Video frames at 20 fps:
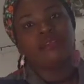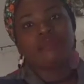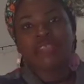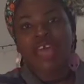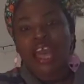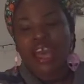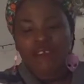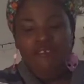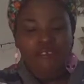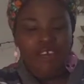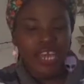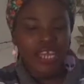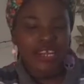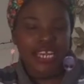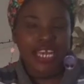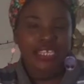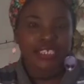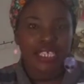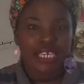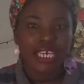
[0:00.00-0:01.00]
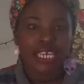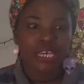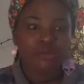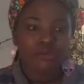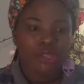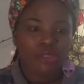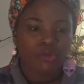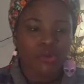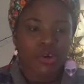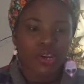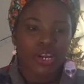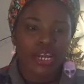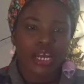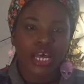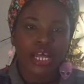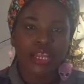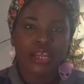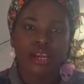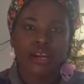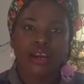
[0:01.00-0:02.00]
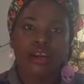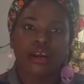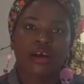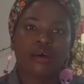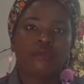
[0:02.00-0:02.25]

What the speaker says: I find that's the key with watercolor.